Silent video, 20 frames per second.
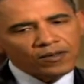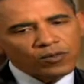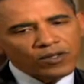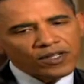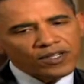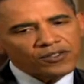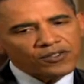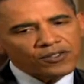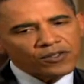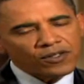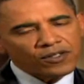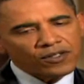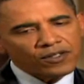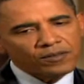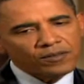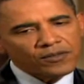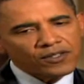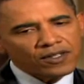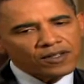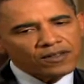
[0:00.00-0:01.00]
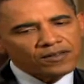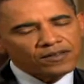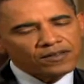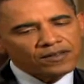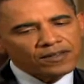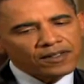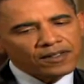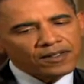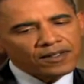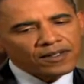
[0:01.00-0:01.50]
reasserted himself.
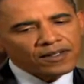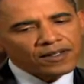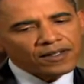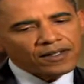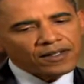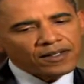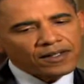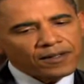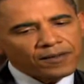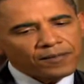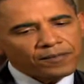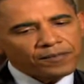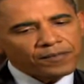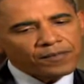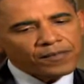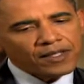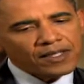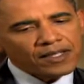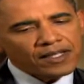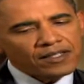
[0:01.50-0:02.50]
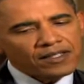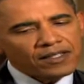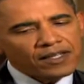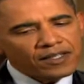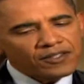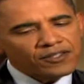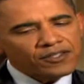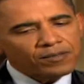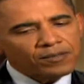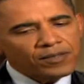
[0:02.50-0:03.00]
It
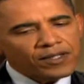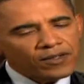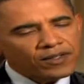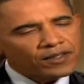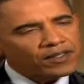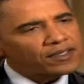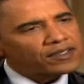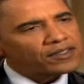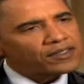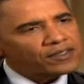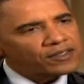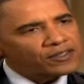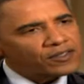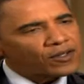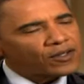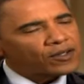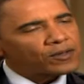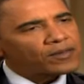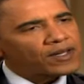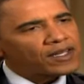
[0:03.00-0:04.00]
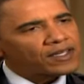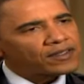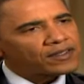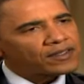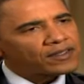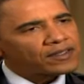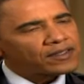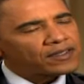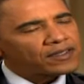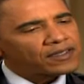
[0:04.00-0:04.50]
does appear that
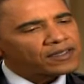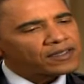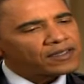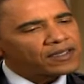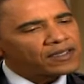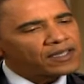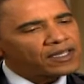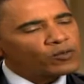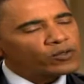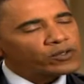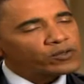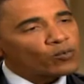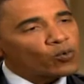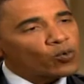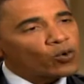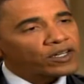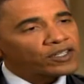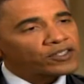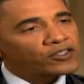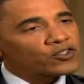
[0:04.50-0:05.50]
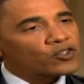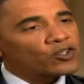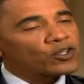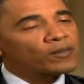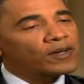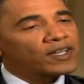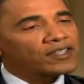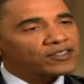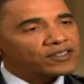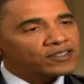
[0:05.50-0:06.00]
he was more concerned
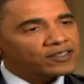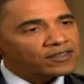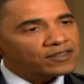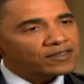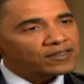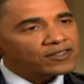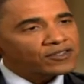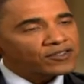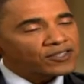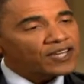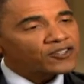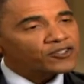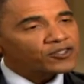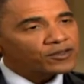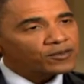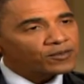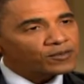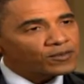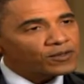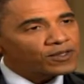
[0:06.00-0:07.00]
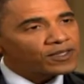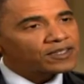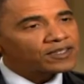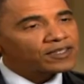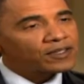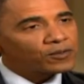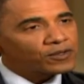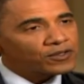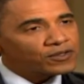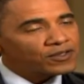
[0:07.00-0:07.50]
about succession when
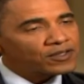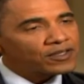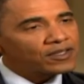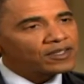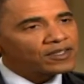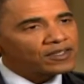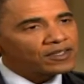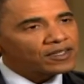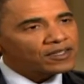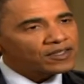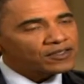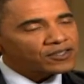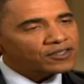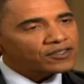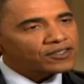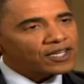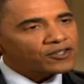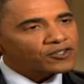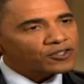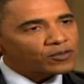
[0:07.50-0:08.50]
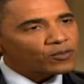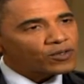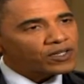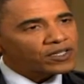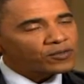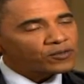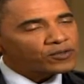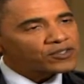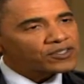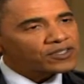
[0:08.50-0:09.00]
he was
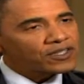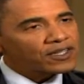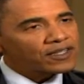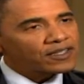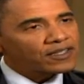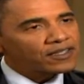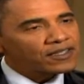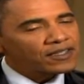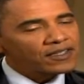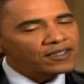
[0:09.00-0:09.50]
sick.